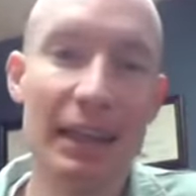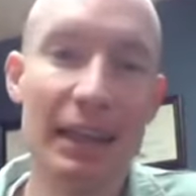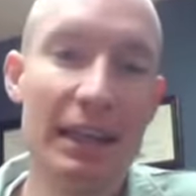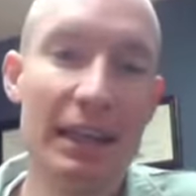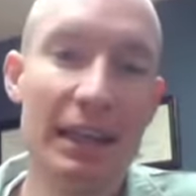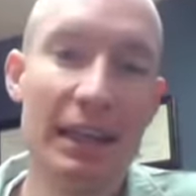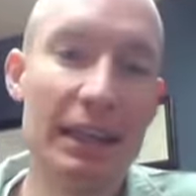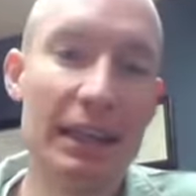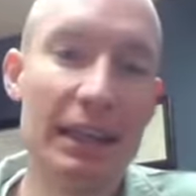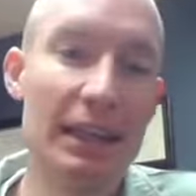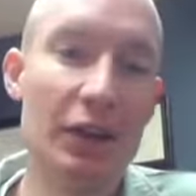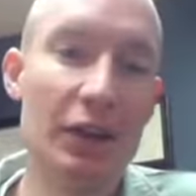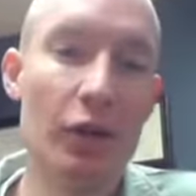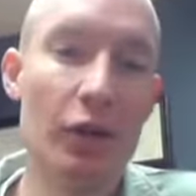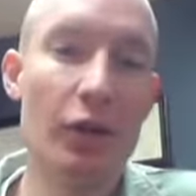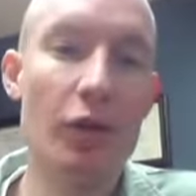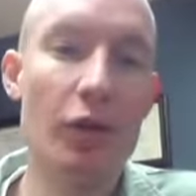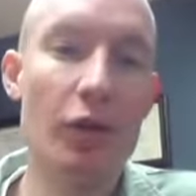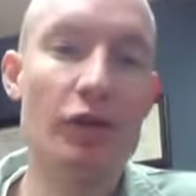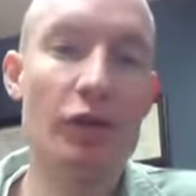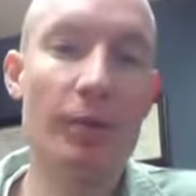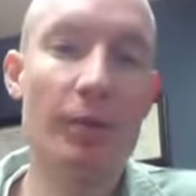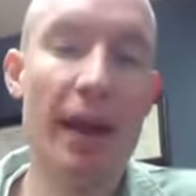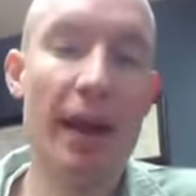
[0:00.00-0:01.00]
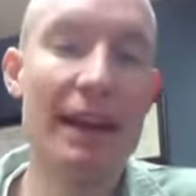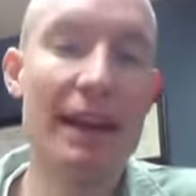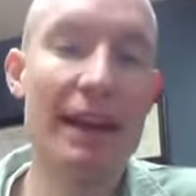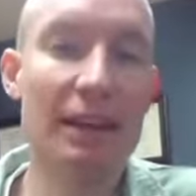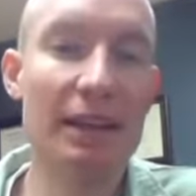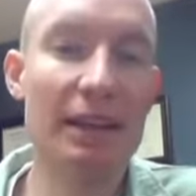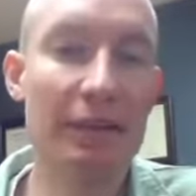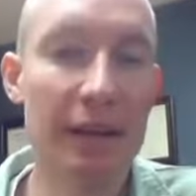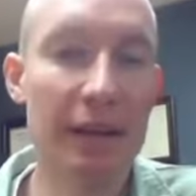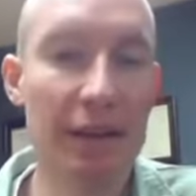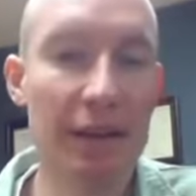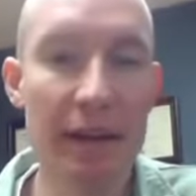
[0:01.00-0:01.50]
those are passive
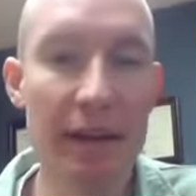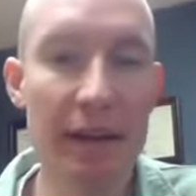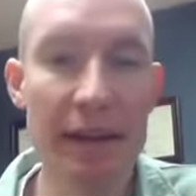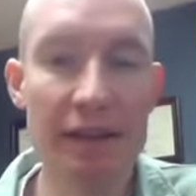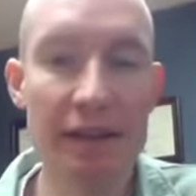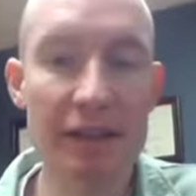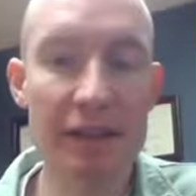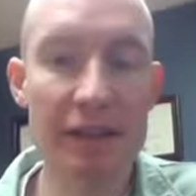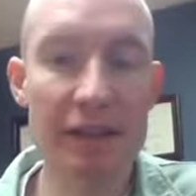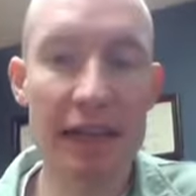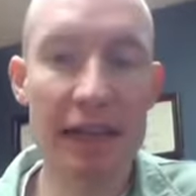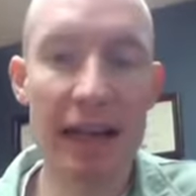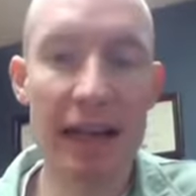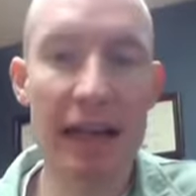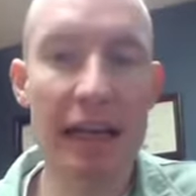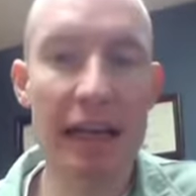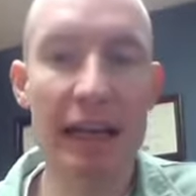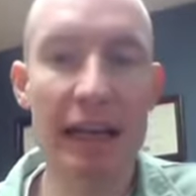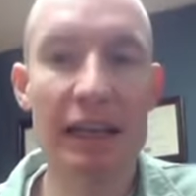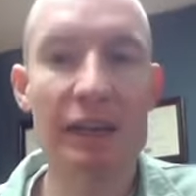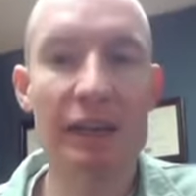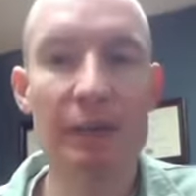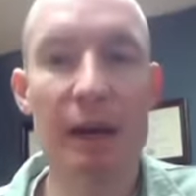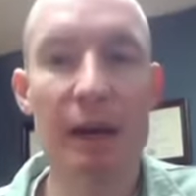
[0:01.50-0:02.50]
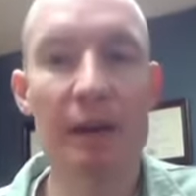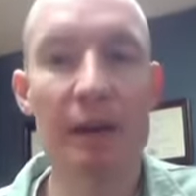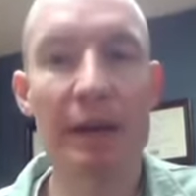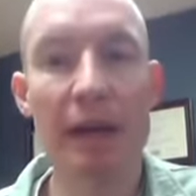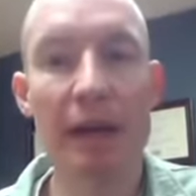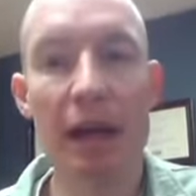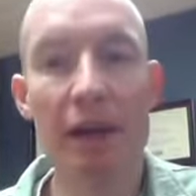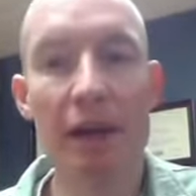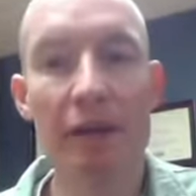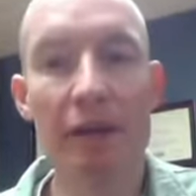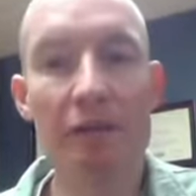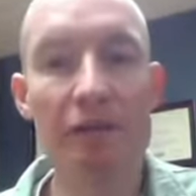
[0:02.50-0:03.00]
interventions, and it's probably
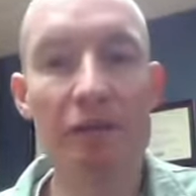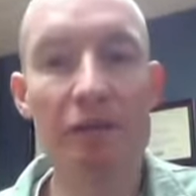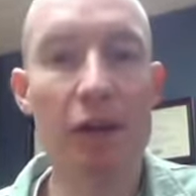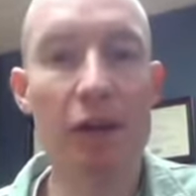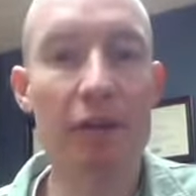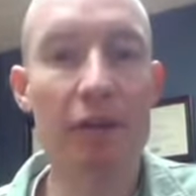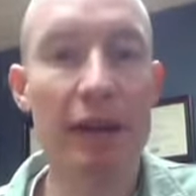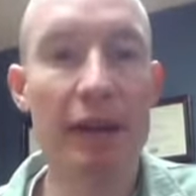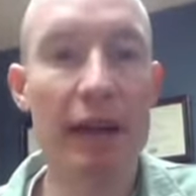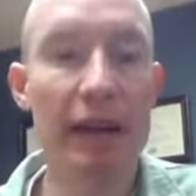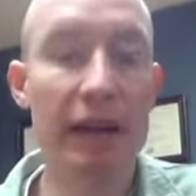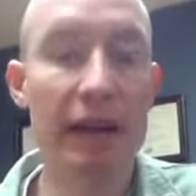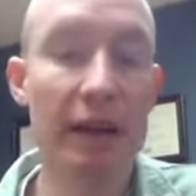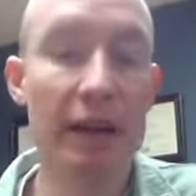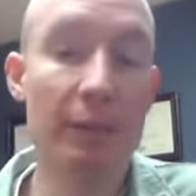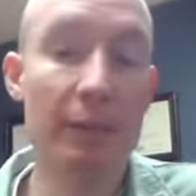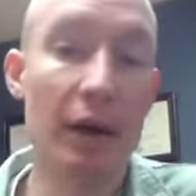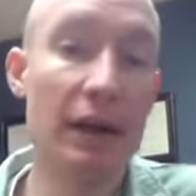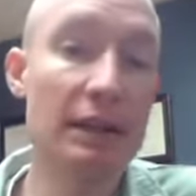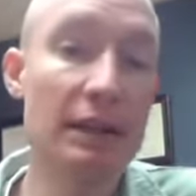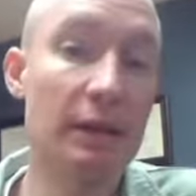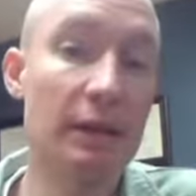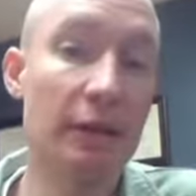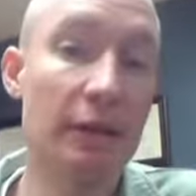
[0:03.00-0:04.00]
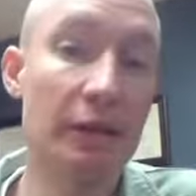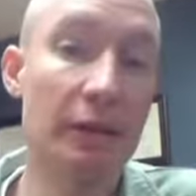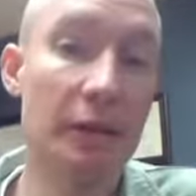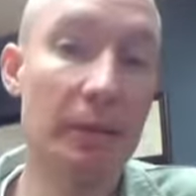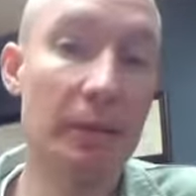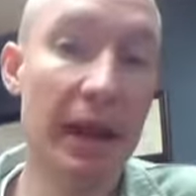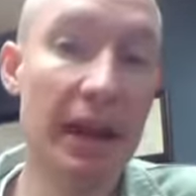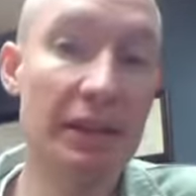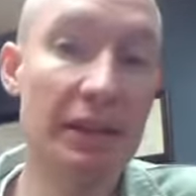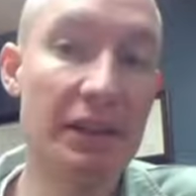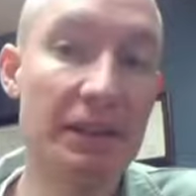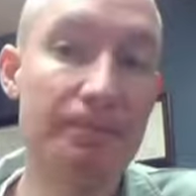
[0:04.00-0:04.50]
not going to result in anything positive for the
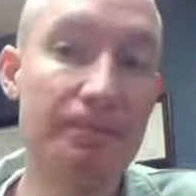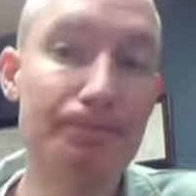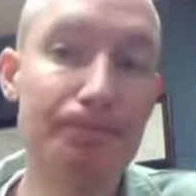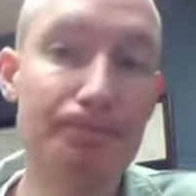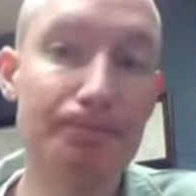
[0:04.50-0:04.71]
patient.